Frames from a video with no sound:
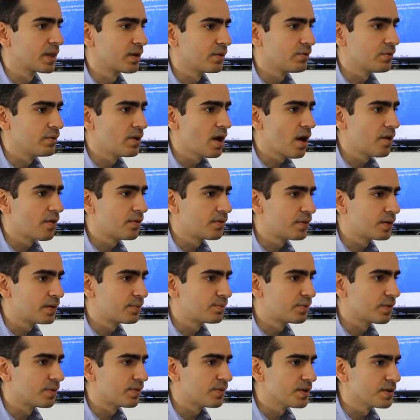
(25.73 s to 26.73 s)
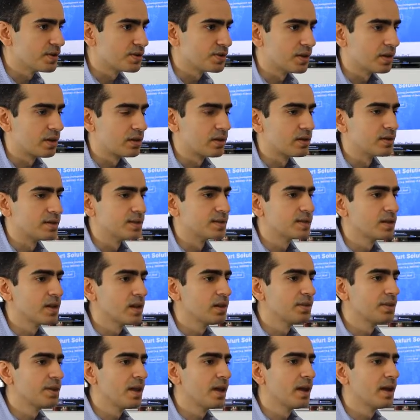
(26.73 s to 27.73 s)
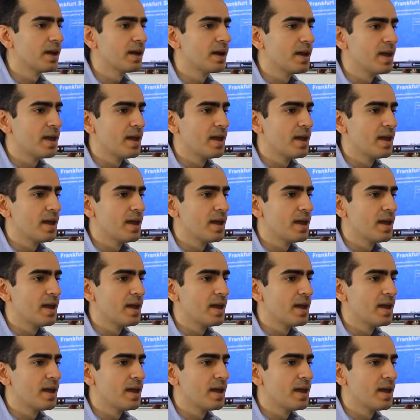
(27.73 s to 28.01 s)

We offer professional consulting,